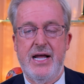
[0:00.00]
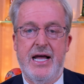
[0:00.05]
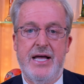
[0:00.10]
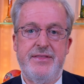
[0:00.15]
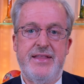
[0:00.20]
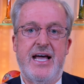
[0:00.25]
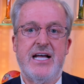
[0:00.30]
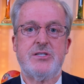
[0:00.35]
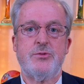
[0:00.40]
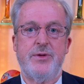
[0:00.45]

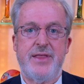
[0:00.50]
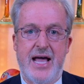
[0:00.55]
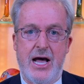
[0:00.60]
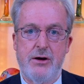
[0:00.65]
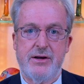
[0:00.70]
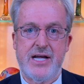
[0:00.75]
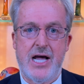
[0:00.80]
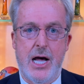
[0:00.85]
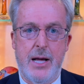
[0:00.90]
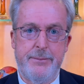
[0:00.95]
and that's
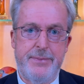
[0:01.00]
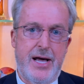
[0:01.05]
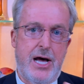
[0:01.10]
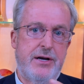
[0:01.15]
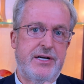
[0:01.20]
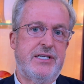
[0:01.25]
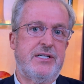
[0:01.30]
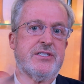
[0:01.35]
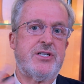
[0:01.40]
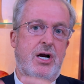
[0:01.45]
without
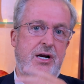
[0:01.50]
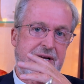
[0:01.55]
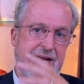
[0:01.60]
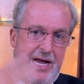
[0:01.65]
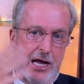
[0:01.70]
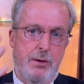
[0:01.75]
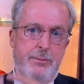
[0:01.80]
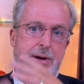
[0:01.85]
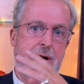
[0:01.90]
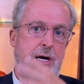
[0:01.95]
compounding. You start
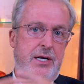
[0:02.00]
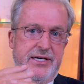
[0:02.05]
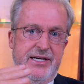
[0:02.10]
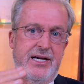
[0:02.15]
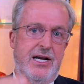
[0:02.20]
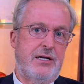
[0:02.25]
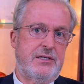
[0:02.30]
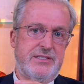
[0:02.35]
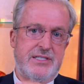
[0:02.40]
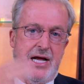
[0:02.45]
compounding
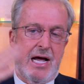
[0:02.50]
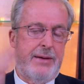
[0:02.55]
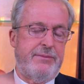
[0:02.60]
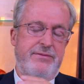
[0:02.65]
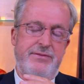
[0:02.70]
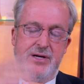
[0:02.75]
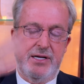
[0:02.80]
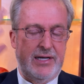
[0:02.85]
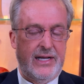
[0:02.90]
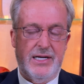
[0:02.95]
on top
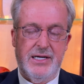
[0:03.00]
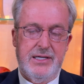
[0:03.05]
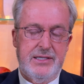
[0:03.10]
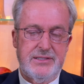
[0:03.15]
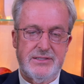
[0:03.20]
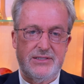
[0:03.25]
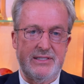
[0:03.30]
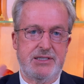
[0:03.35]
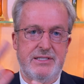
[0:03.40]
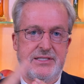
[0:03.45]
of it, and
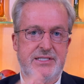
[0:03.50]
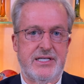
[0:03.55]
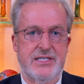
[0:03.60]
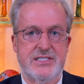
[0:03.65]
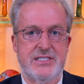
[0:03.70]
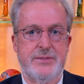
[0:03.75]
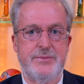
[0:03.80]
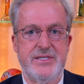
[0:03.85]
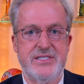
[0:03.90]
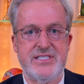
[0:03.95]
it
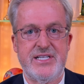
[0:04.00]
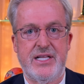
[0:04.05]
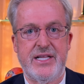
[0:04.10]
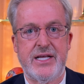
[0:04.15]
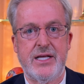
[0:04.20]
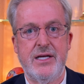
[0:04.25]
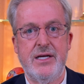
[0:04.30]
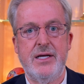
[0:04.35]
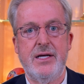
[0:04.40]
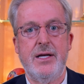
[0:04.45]
gets to be silly.